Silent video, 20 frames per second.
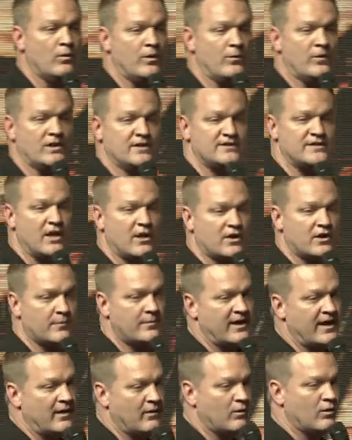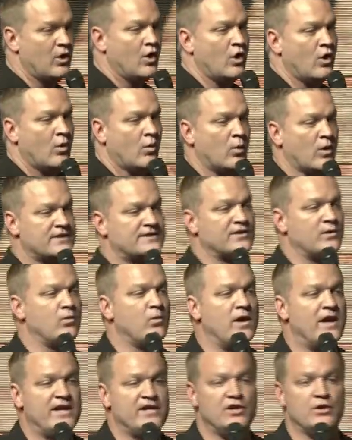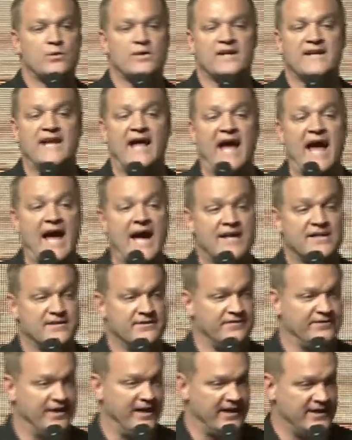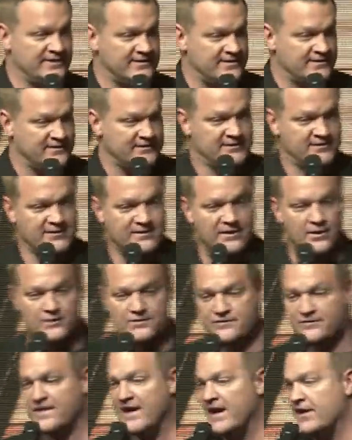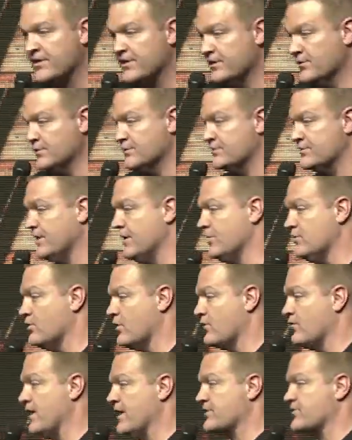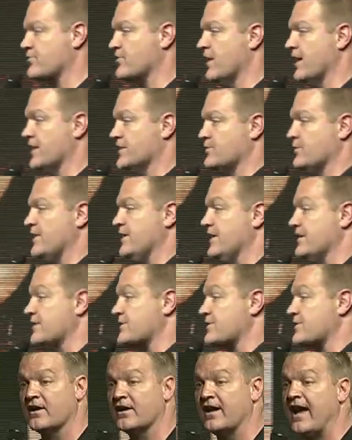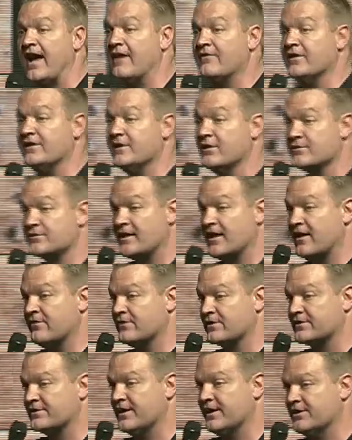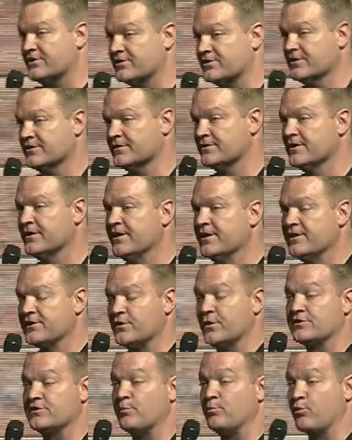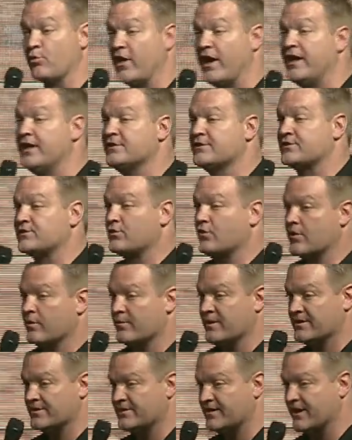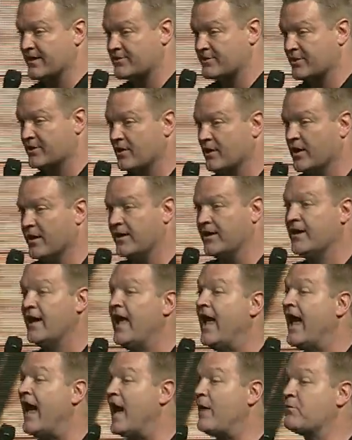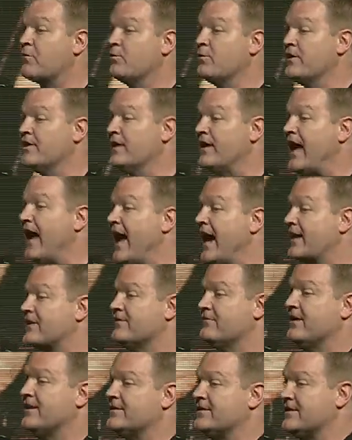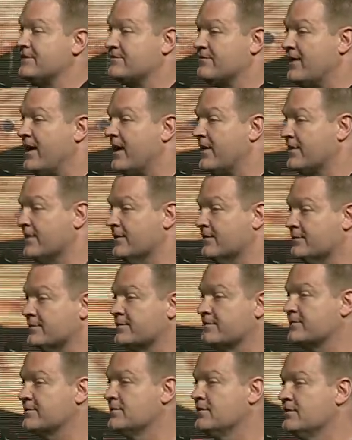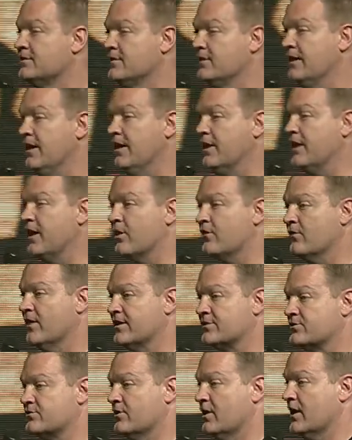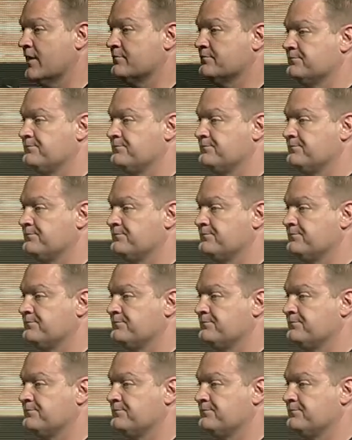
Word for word: We want to talk about what's a way you can activate those values in your restaurants. We need to having those conversations. So it's a brainstorming session on how are we going to activate these values in our restaurant.